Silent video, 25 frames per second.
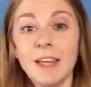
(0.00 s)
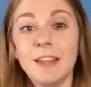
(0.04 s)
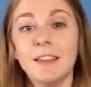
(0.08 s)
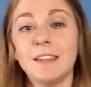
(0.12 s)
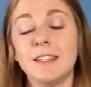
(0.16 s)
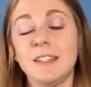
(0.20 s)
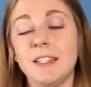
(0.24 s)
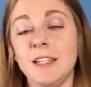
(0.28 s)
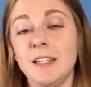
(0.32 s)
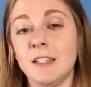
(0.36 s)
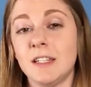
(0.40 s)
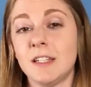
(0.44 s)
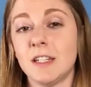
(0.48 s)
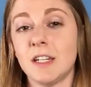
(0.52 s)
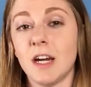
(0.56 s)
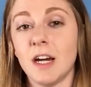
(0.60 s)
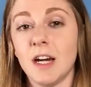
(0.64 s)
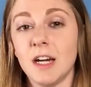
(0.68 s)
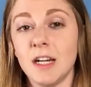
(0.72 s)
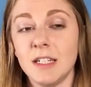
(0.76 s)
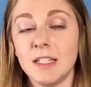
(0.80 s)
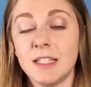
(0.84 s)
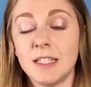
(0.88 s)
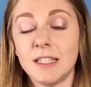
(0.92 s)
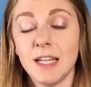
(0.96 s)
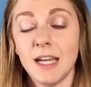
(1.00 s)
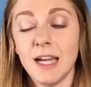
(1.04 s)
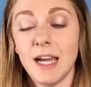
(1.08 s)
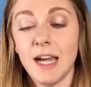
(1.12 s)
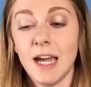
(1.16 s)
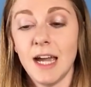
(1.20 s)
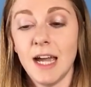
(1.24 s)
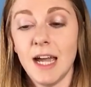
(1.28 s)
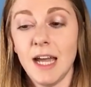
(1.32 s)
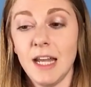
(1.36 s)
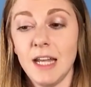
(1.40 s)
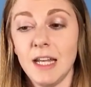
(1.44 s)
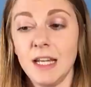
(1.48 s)
And the scene starts
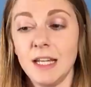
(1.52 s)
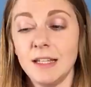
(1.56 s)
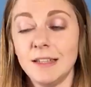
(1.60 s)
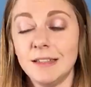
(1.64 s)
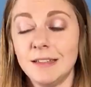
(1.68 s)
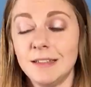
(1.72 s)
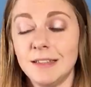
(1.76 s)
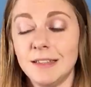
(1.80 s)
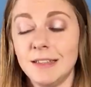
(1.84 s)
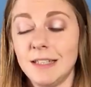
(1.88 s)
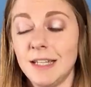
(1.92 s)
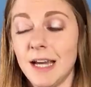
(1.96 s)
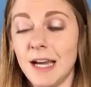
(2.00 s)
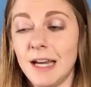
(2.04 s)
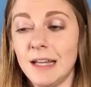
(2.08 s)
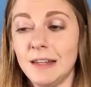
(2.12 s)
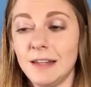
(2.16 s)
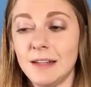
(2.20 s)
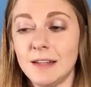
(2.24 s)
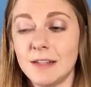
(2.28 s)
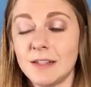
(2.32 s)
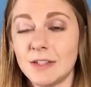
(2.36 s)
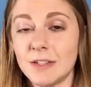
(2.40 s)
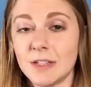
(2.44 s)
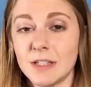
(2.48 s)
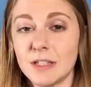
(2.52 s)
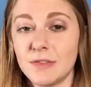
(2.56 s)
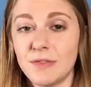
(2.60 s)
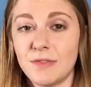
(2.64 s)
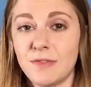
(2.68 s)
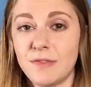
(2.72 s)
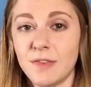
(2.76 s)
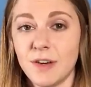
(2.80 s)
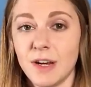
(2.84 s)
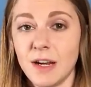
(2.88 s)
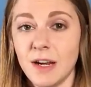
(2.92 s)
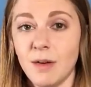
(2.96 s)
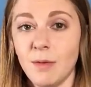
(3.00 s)
and yeah, let's just
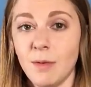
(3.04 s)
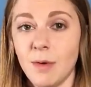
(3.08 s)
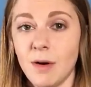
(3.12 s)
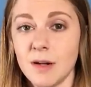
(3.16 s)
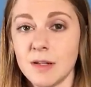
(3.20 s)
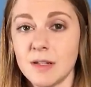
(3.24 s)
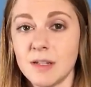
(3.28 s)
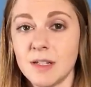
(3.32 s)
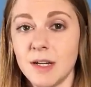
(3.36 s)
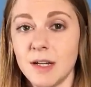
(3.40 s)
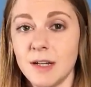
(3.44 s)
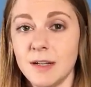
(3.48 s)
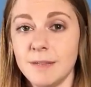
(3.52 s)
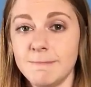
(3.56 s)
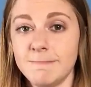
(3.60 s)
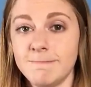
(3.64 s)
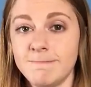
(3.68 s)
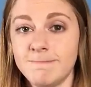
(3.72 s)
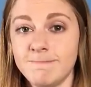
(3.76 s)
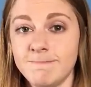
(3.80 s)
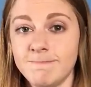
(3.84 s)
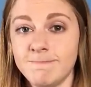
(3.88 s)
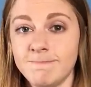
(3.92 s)
freaking watch it.